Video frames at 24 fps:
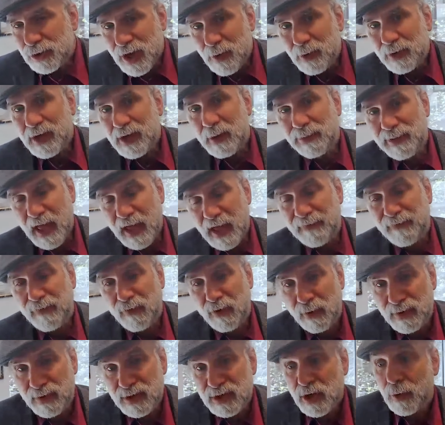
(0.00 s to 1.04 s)
networking
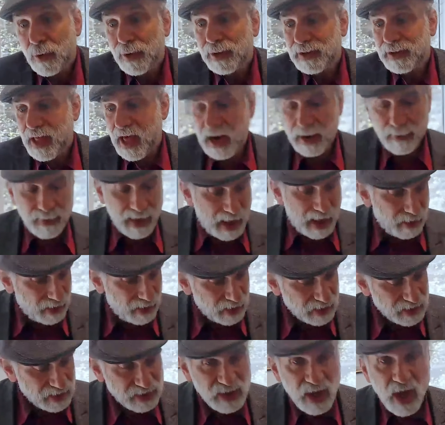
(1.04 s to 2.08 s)
platforms know a lot about
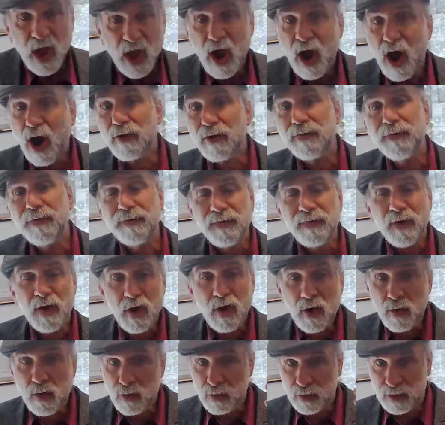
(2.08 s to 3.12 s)
us. Our
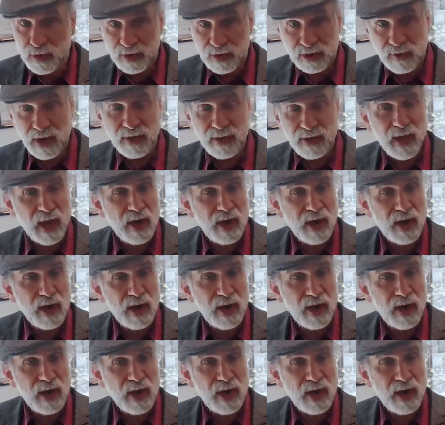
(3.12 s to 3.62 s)
phones, right?